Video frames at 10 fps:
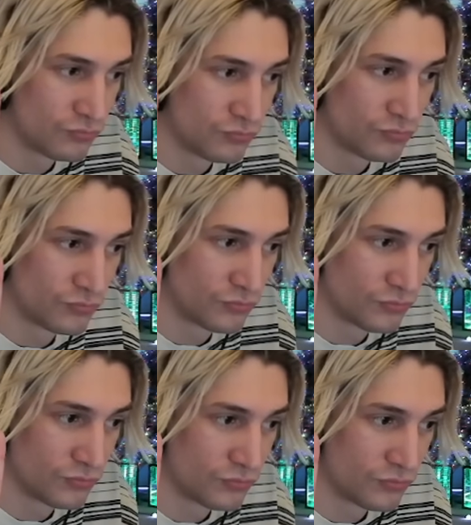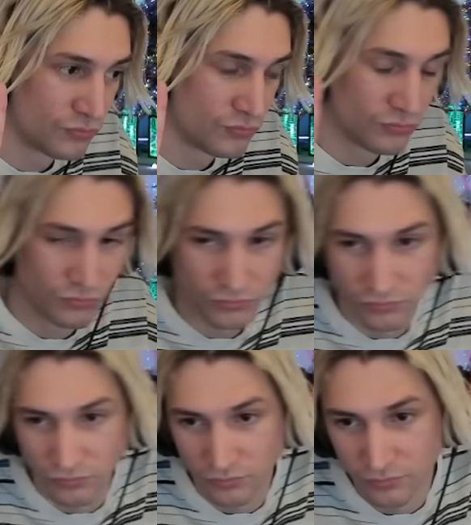
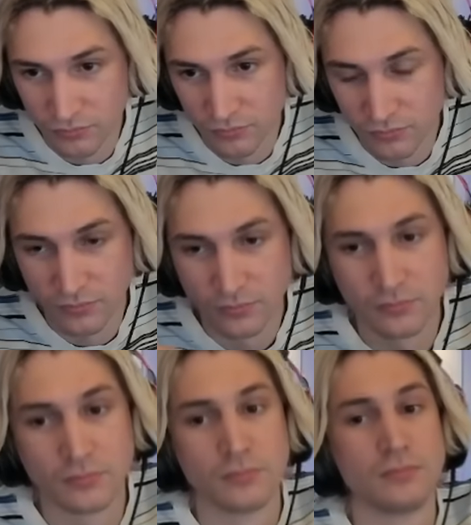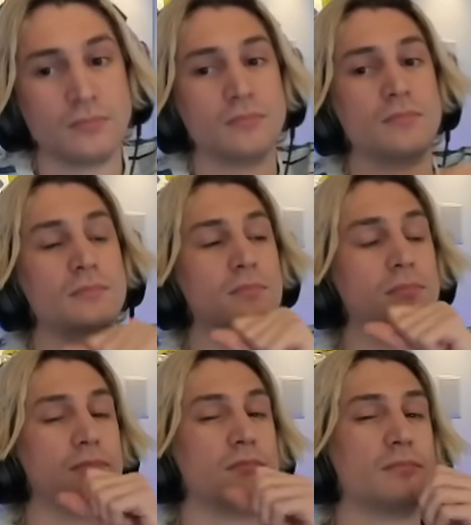
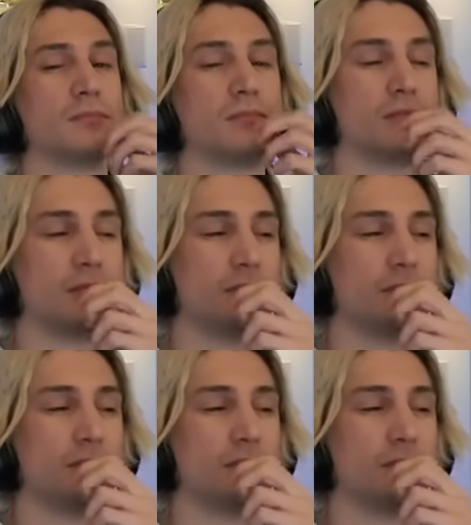(silent)